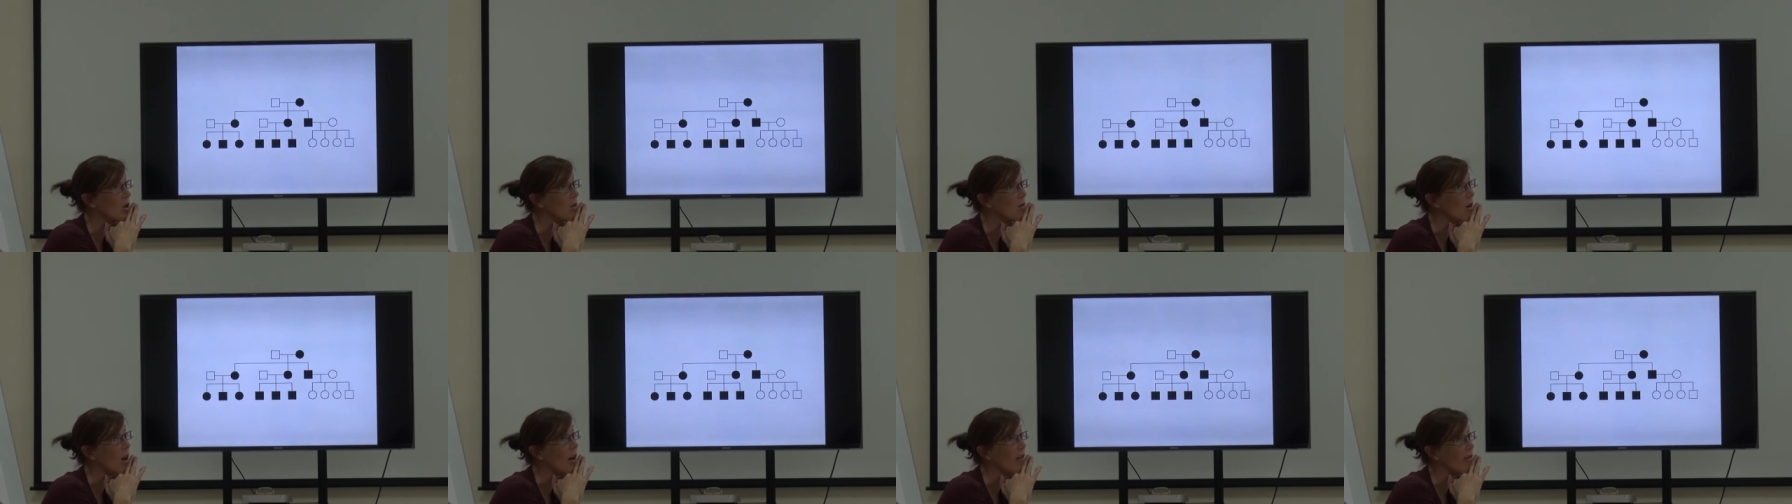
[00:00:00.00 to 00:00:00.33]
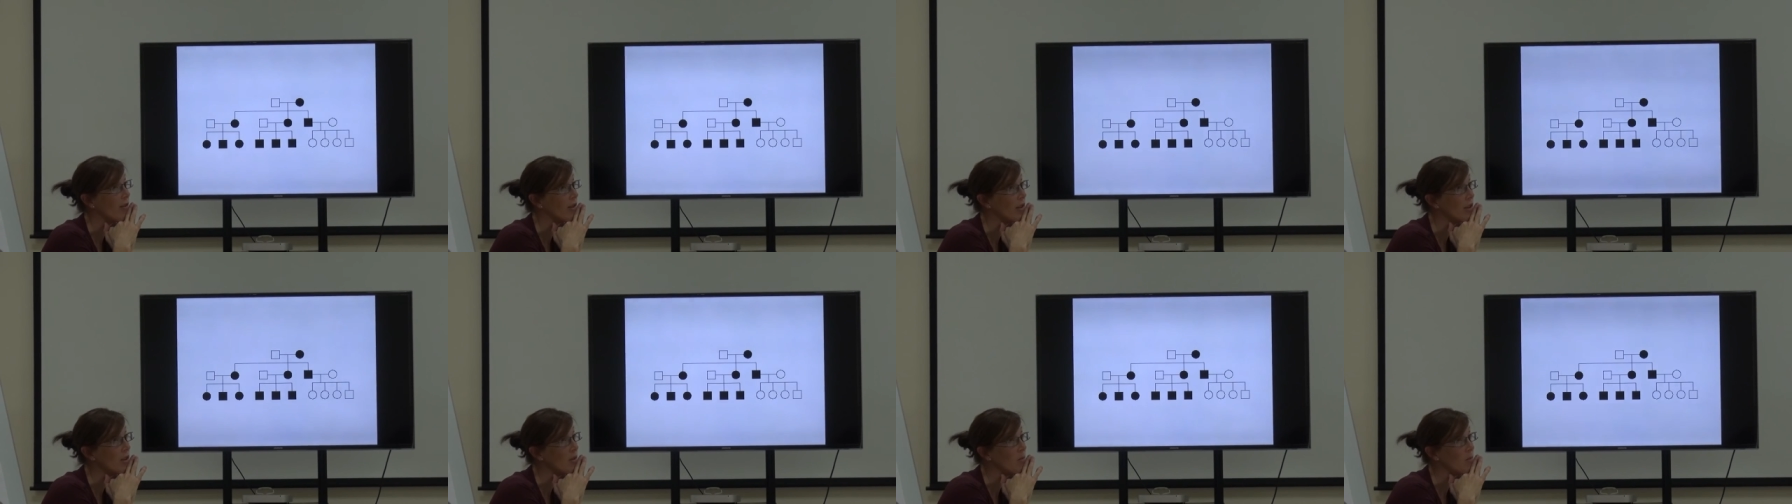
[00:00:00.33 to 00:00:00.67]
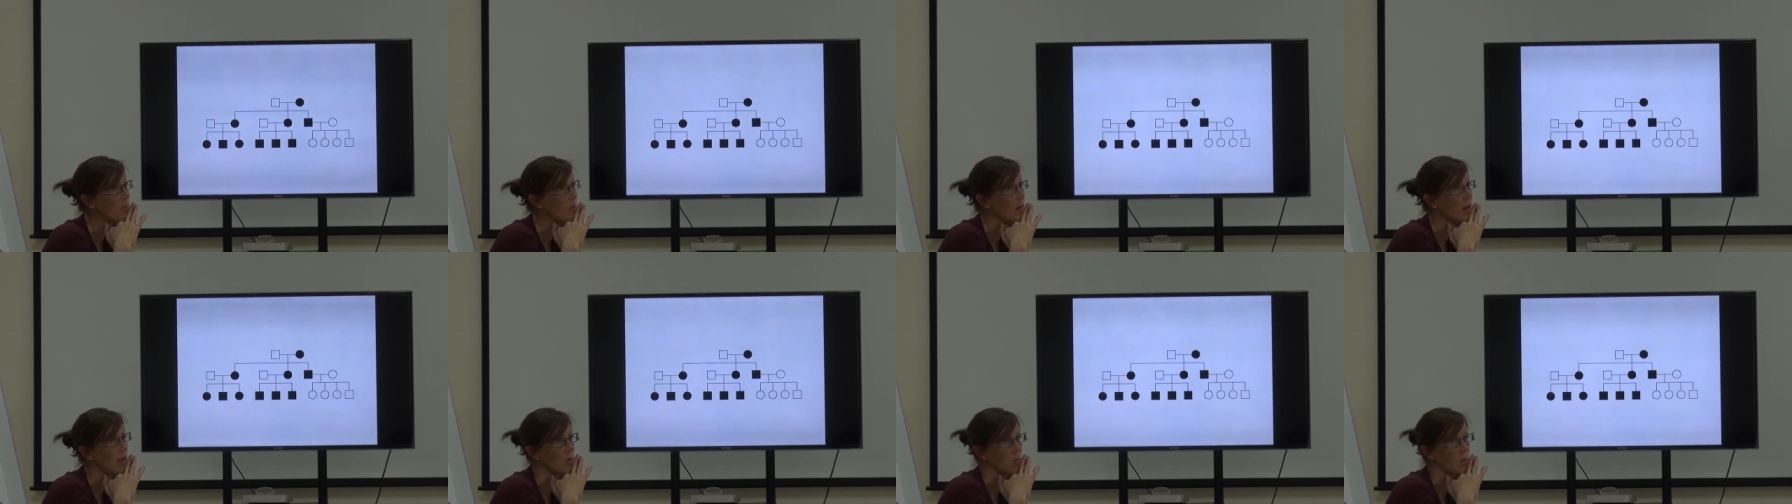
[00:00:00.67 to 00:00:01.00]
too often,
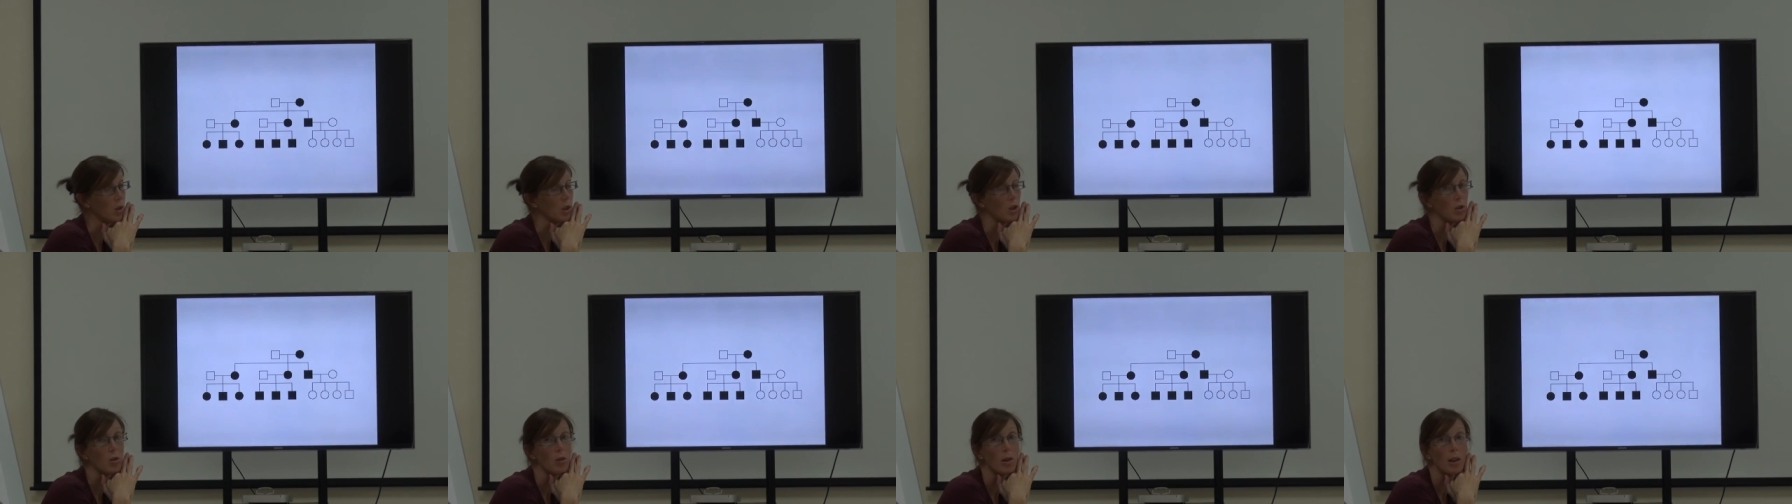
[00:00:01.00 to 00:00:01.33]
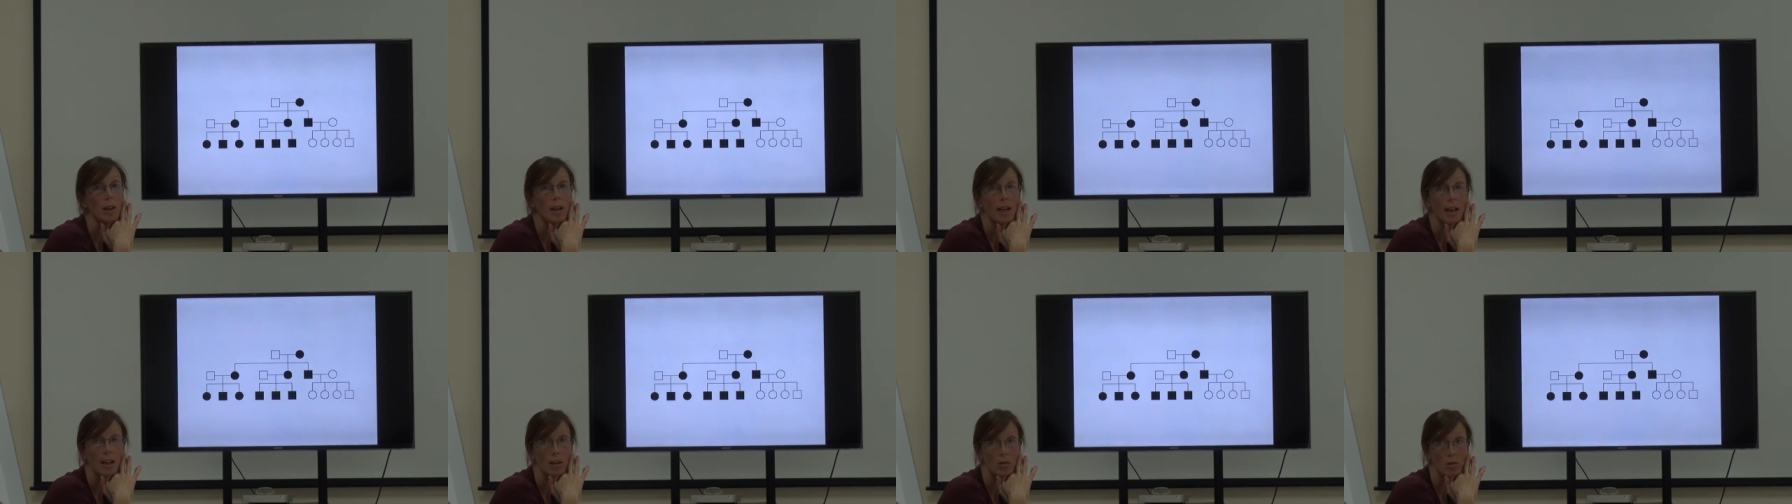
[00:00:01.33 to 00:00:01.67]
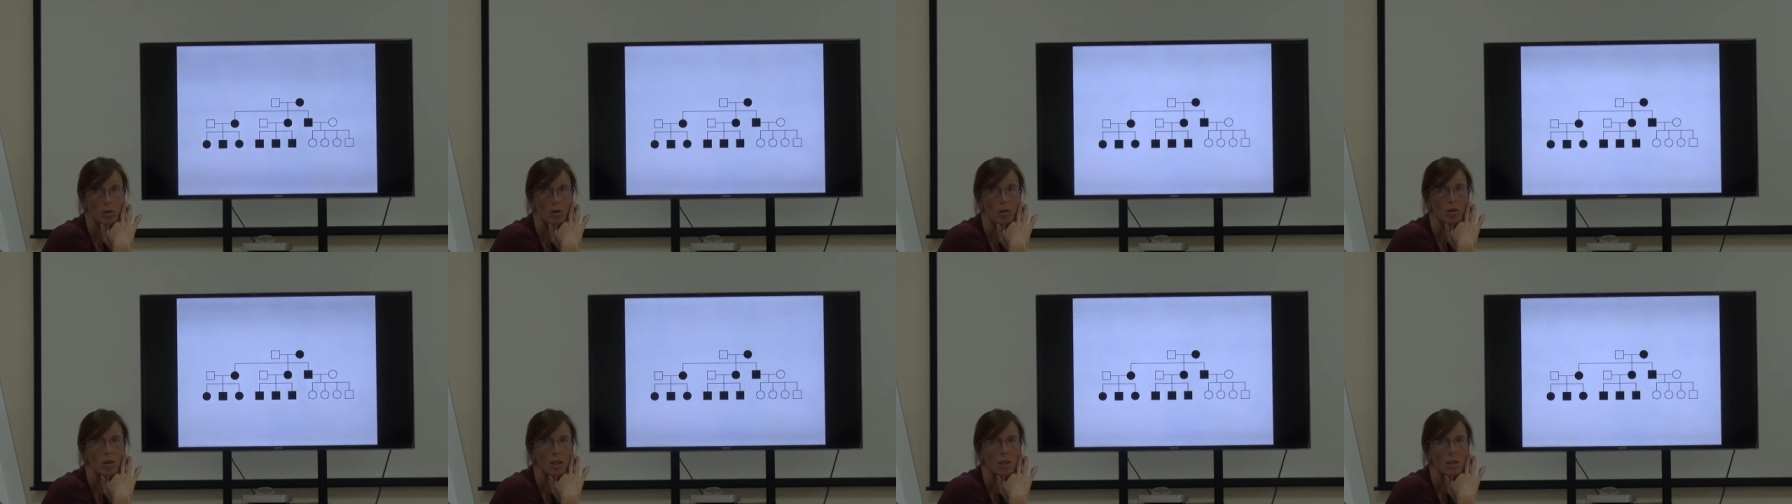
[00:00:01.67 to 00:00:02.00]
but we do
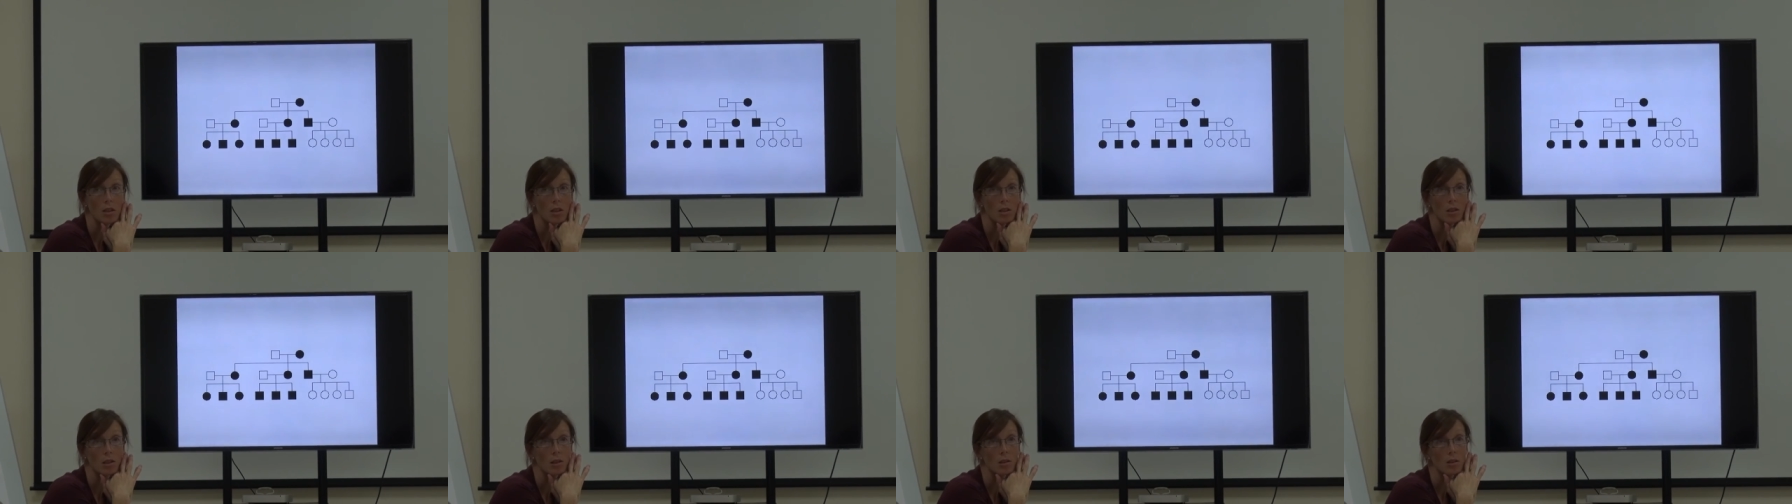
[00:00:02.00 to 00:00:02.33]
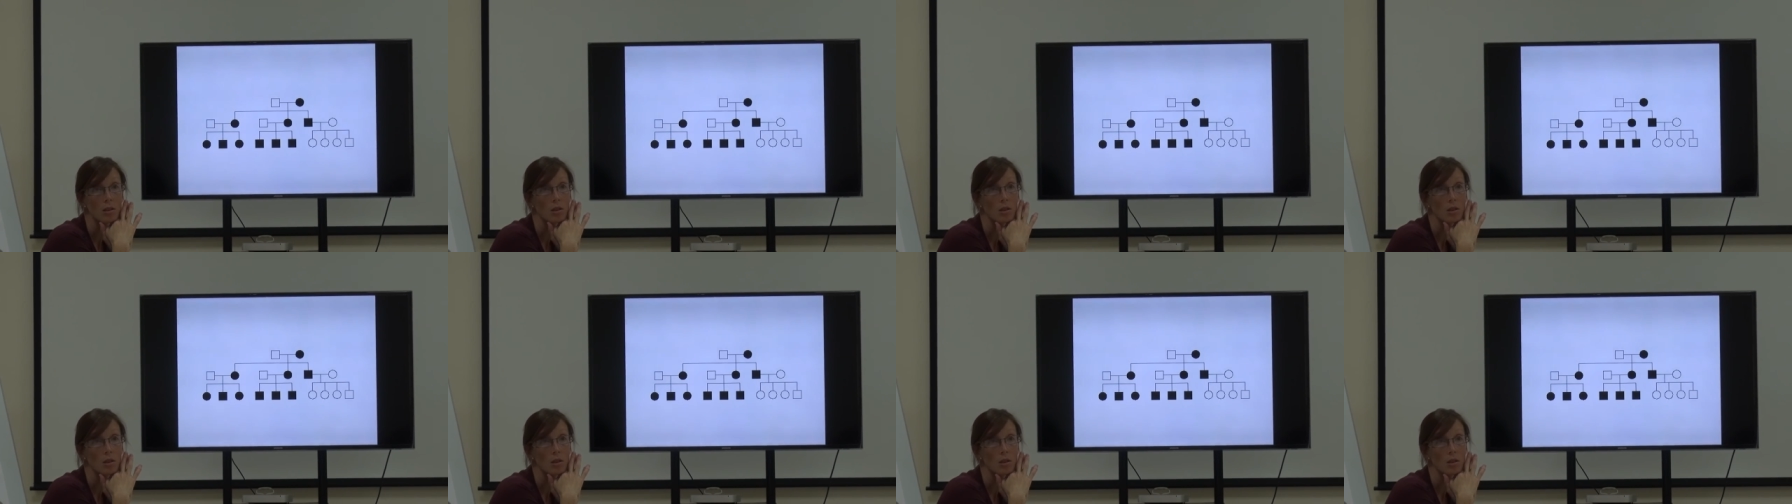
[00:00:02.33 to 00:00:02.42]
encounter it,